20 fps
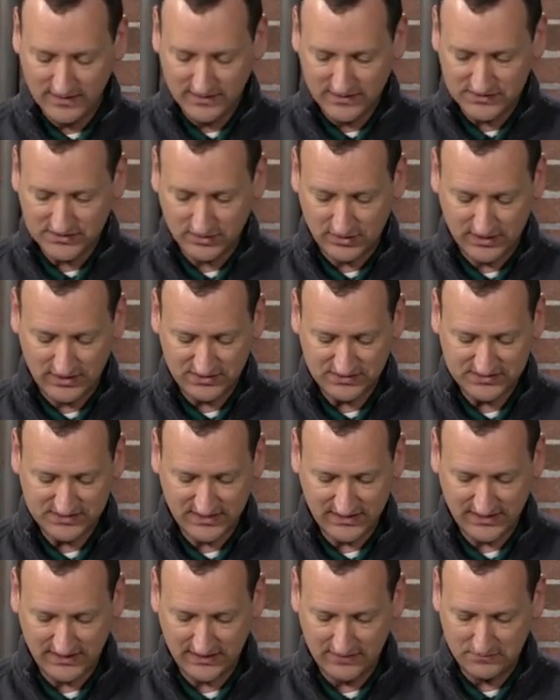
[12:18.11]
So I'll
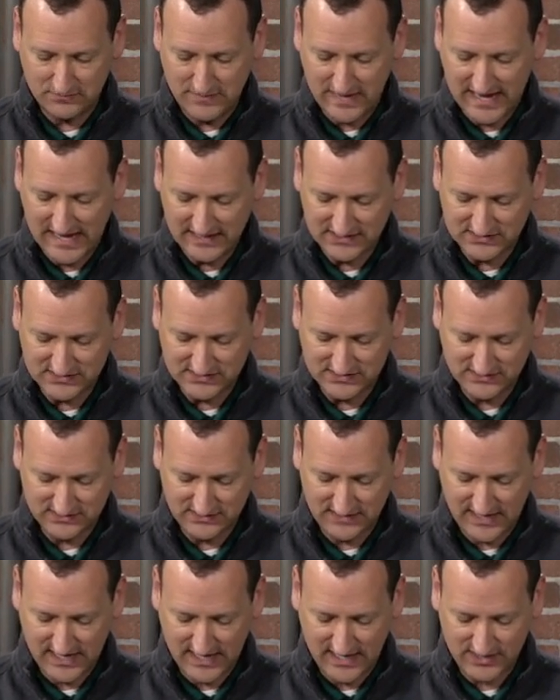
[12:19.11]
say
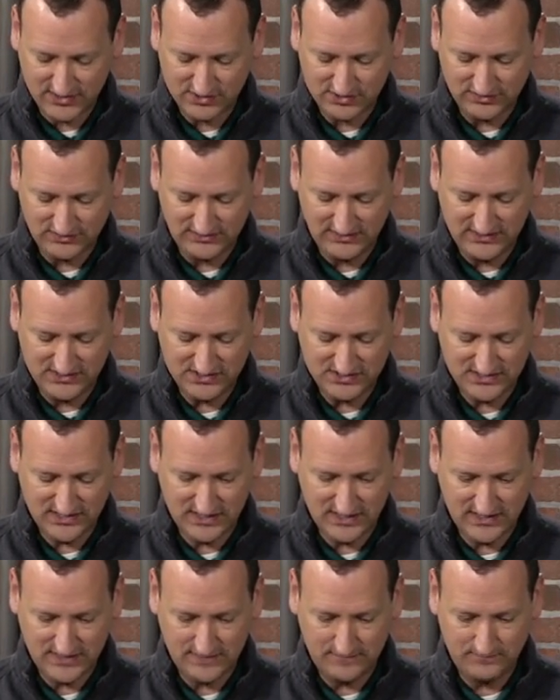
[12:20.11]
max-lease
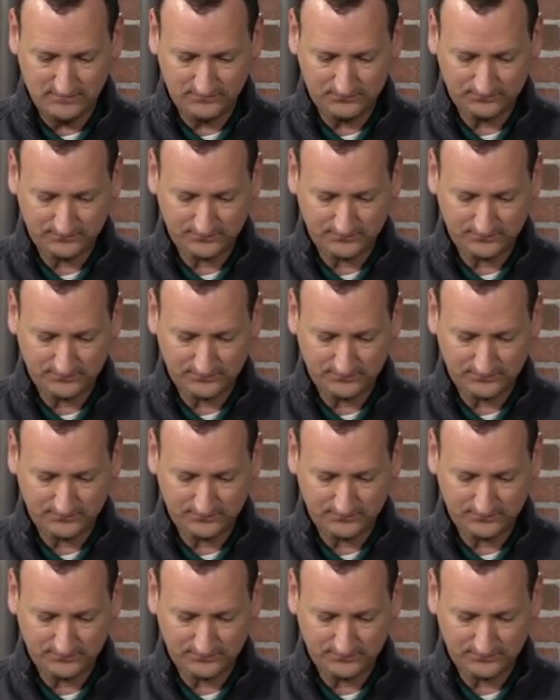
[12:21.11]
time,